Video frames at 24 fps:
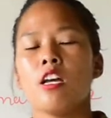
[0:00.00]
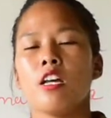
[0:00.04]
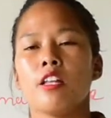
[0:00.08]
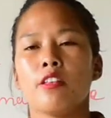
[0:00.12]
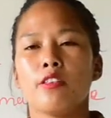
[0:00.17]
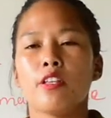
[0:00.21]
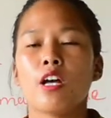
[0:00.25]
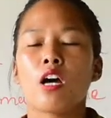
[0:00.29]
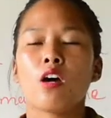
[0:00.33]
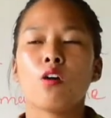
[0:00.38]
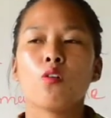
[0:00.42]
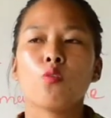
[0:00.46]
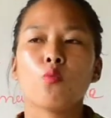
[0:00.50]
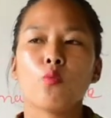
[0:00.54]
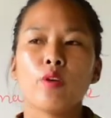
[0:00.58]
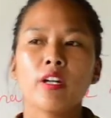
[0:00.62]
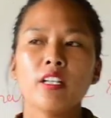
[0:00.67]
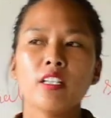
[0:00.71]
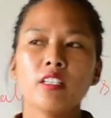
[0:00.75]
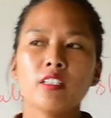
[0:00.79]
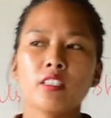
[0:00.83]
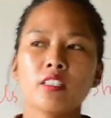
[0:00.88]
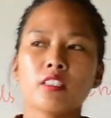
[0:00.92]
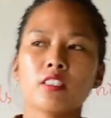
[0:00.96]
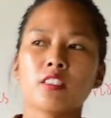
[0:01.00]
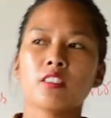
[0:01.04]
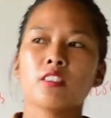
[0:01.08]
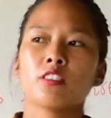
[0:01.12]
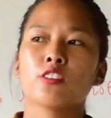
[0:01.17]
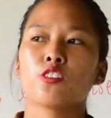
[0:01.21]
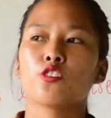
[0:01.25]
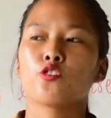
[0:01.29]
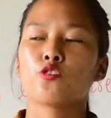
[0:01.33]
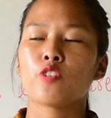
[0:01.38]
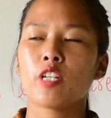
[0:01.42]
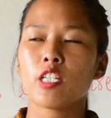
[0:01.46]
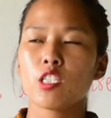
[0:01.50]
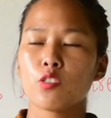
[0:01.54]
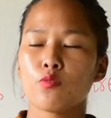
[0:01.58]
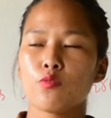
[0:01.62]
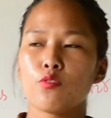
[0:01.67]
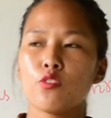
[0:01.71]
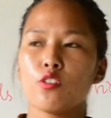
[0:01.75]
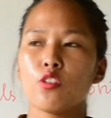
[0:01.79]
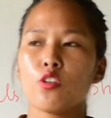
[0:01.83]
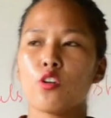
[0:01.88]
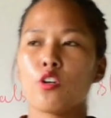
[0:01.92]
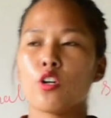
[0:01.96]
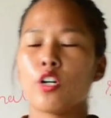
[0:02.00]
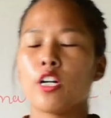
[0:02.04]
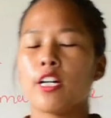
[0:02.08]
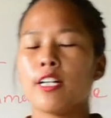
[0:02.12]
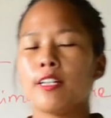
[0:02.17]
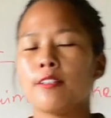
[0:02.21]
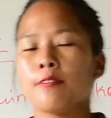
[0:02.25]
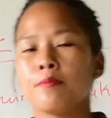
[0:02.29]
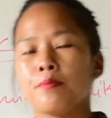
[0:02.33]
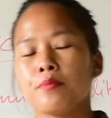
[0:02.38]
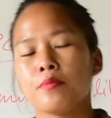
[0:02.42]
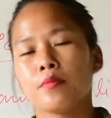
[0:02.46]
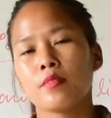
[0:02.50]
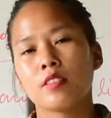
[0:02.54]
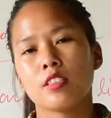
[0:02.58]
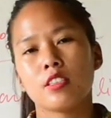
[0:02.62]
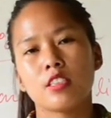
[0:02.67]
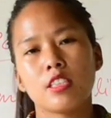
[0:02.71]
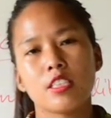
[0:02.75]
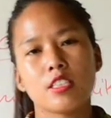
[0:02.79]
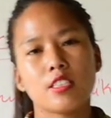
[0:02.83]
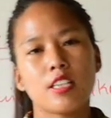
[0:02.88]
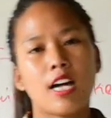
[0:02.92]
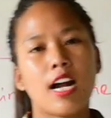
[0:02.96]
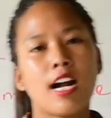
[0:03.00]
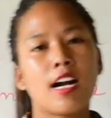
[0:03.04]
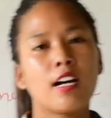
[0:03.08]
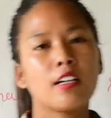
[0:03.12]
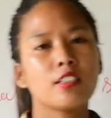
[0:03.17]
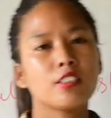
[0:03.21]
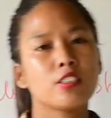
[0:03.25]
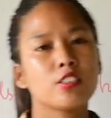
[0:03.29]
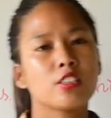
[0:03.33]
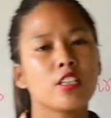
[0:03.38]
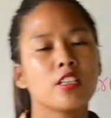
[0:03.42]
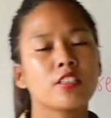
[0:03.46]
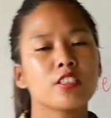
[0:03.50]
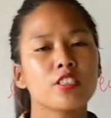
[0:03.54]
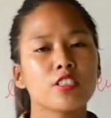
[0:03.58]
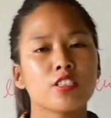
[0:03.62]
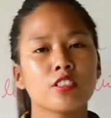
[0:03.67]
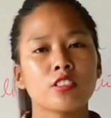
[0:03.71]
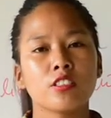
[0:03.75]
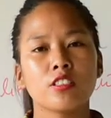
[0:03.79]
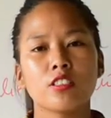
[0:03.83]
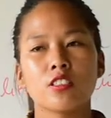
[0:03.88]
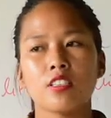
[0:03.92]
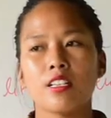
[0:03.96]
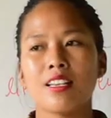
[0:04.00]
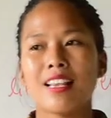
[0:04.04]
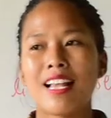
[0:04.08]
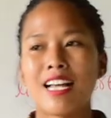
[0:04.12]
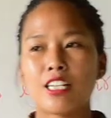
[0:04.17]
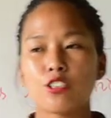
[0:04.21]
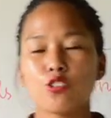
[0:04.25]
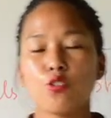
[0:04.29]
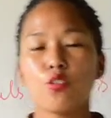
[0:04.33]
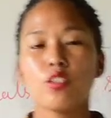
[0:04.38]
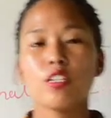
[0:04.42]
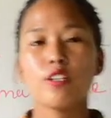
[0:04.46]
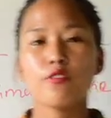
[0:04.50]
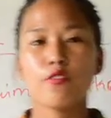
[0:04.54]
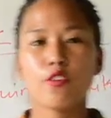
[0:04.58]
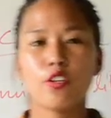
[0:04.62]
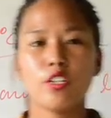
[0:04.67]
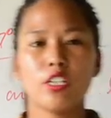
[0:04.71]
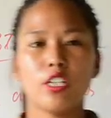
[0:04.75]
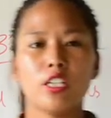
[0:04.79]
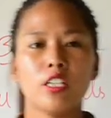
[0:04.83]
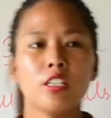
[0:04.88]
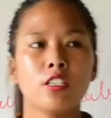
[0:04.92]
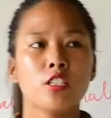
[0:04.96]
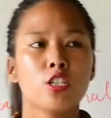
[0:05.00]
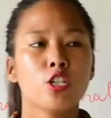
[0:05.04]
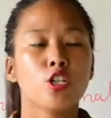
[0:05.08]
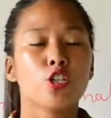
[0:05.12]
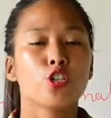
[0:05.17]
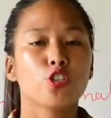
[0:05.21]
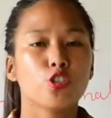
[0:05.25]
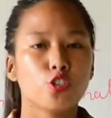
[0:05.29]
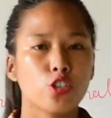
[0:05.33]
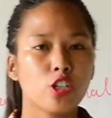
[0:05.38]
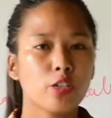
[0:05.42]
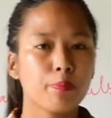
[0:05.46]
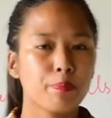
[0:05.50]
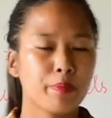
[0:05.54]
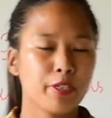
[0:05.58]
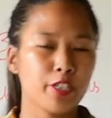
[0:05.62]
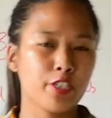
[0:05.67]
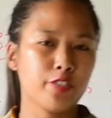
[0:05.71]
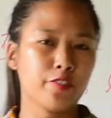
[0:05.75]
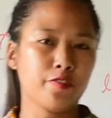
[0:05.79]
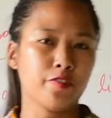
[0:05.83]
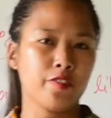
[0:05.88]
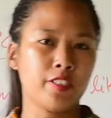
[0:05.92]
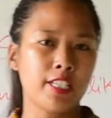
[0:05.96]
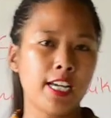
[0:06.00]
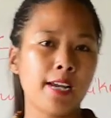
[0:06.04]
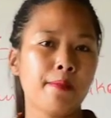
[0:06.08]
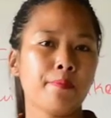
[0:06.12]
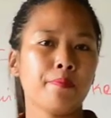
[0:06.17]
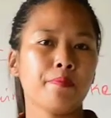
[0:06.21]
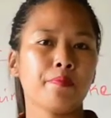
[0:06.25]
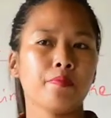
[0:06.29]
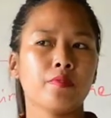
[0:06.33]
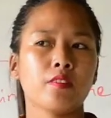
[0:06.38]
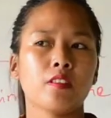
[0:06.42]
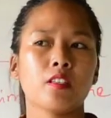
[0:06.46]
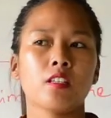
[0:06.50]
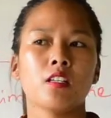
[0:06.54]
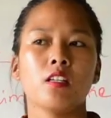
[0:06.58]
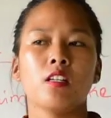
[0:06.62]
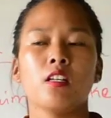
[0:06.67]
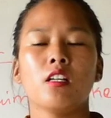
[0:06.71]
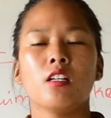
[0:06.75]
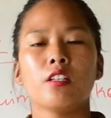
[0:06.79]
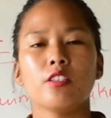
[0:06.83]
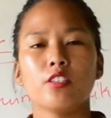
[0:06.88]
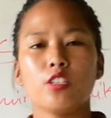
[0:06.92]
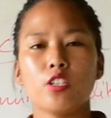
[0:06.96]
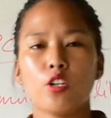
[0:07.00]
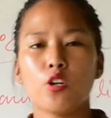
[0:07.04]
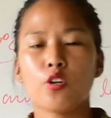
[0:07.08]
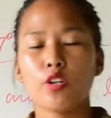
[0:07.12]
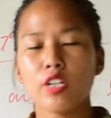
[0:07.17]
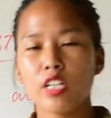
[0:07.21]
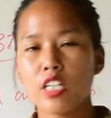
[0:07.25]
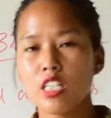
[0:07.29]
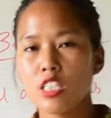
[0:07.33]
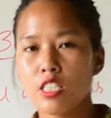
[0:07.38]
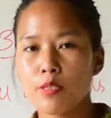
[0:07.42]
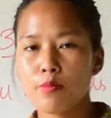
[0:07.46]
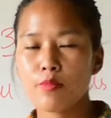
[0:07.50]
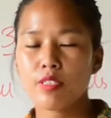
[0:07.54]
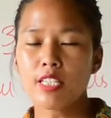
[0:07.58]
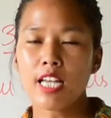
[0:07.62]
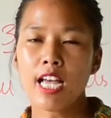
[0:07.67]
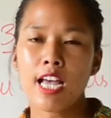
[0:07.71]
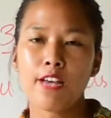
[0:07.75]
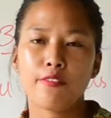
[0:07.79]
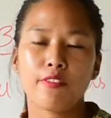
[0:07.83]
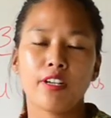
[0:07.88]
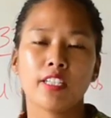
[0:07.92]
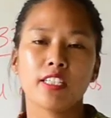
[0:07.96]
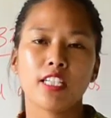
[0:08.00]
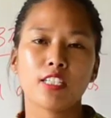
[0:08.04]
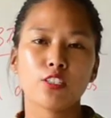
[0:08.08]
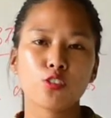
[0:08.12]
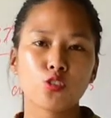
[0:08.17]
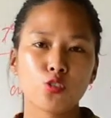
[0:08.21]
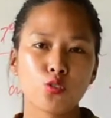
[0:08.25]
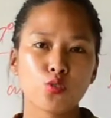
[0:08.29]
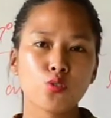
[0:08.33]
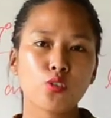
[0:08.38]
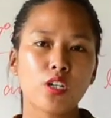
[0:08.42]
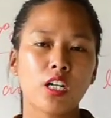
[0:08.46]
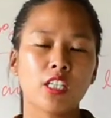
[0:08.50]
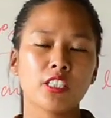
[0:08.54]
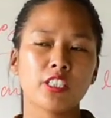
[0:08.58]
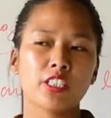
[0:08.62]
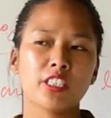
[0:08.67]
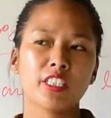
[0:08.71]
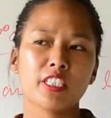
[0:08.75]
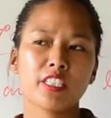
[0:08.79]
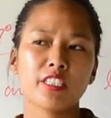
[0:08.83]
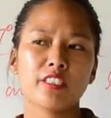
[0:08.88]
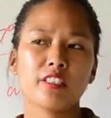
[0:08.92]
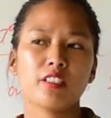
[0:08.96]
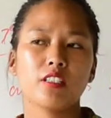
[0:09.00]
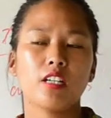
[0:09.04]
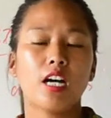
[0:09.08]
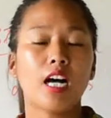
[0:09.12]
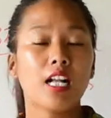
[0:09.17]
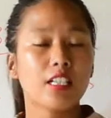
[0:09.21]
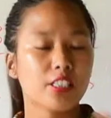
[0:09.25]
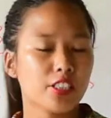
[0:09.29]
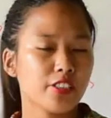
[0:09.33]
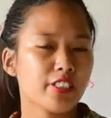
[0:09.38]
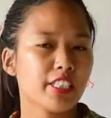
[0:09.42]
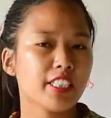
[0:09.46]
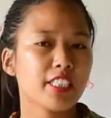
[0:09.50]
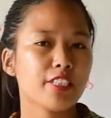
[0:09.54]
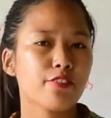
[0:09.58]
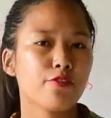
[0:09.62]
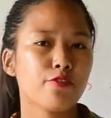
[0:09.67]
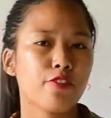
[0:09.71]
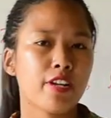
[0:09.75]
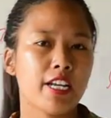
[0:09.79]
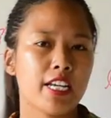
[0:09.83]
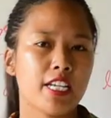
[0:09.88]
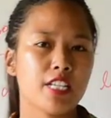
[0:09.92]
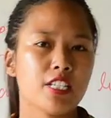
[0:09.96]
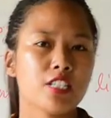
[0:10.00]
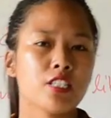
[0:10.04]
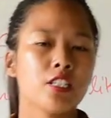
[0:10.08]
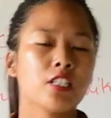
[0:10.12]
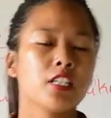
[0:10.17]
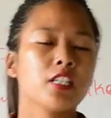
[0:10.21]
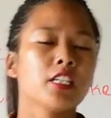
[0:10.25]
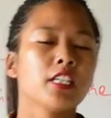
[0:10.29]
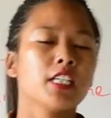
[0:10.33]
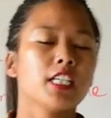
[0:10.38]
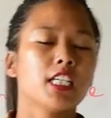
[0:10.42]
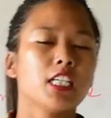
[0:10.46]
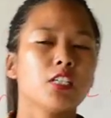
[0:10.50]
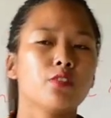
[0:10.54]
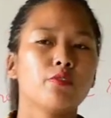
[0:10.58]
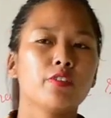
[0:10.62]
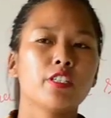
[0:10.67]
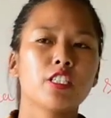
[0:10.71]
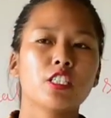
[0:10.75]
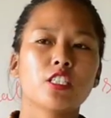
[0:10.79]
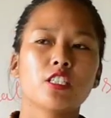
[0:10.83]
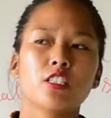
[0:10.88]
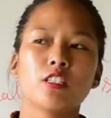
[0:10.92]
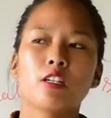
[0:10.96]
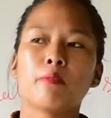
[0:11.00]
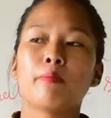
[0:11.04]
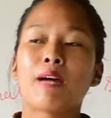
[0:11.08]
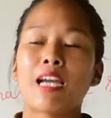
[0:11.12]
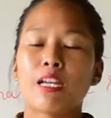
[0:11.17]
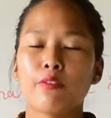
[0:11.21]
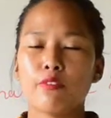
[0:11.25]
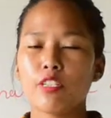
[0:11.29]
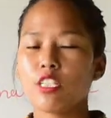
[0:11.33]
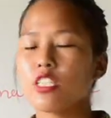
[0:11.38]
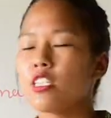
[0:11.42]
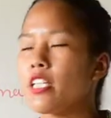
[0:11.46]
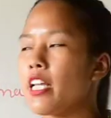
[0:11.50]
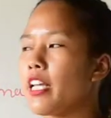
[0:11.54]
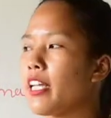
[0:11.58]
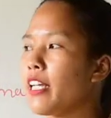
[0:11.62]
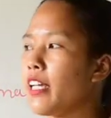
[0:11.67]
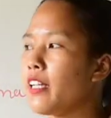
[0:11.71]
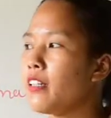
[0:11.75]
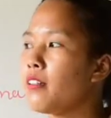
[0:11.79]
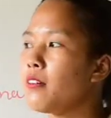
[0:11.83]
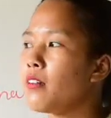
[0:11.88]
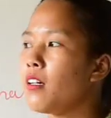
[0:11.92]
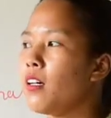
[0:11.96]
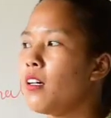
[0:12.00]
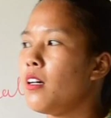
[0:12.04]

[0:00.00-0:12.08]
Now, when these stressful or these harsh conditions last only for a short period of time, the organisms have another two alternative ways by which they can